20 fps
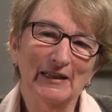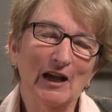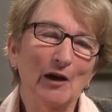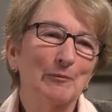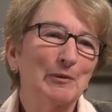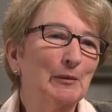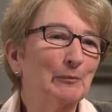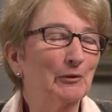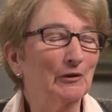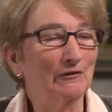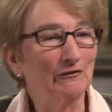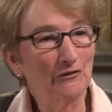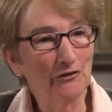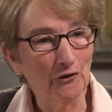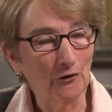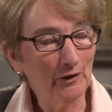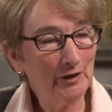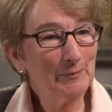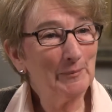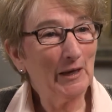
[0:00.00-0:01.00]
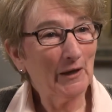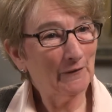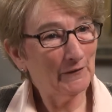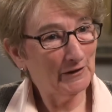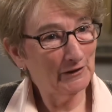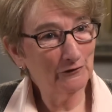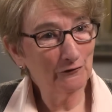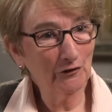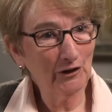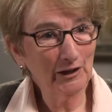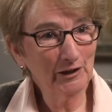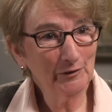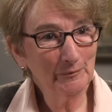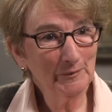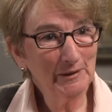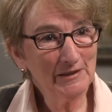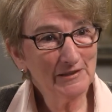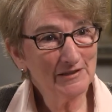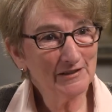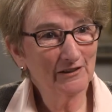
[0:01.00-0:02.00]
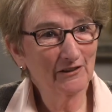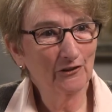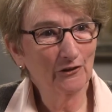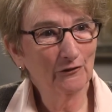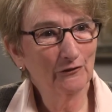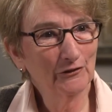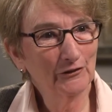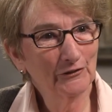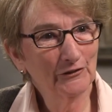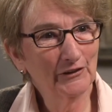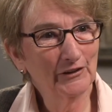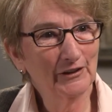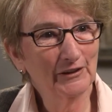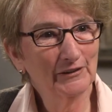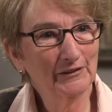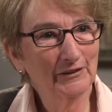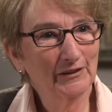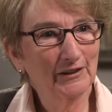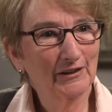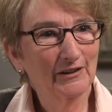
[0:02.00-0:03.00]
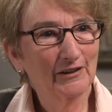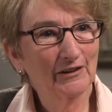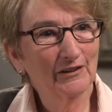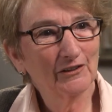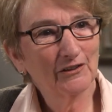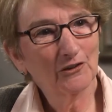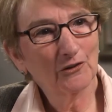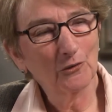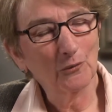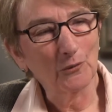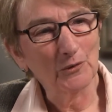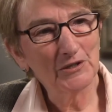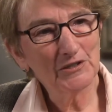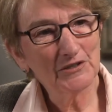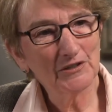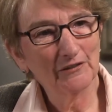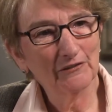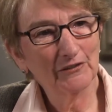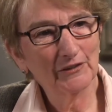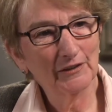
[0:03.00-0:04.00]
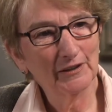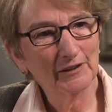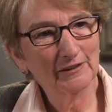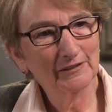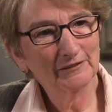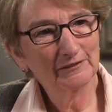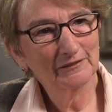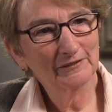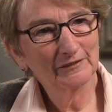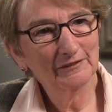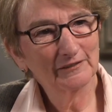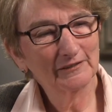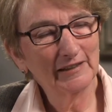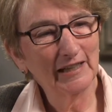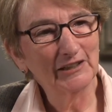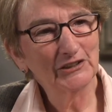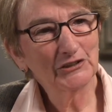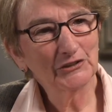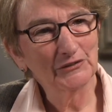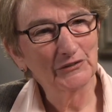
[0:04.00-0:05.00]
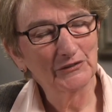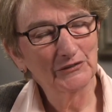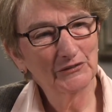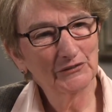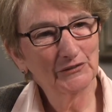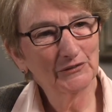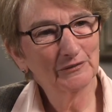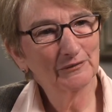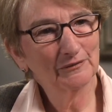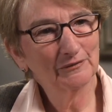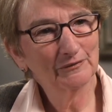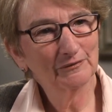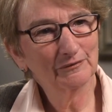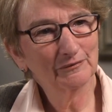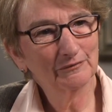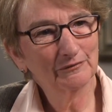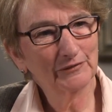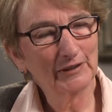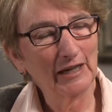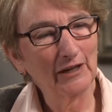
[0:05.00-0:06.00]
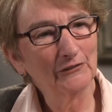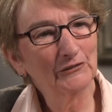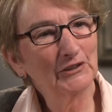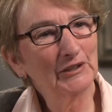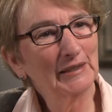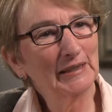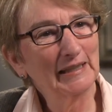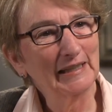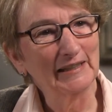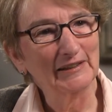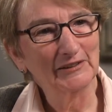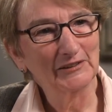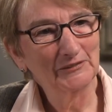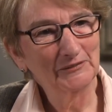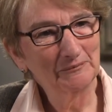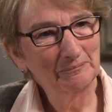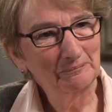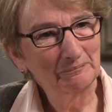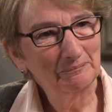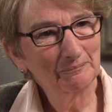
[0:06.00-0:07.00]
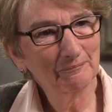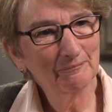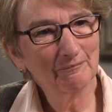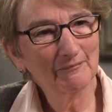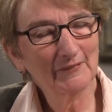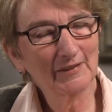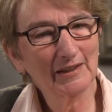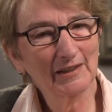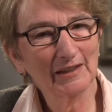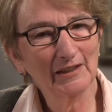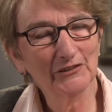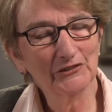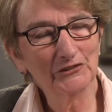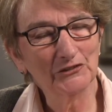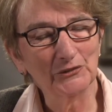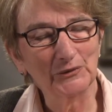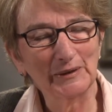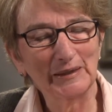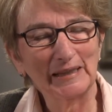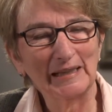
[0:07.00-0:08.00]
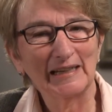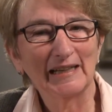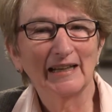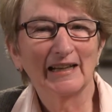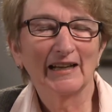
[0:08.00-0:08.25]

how people have thought about the environment over the course of the nation's founding and history.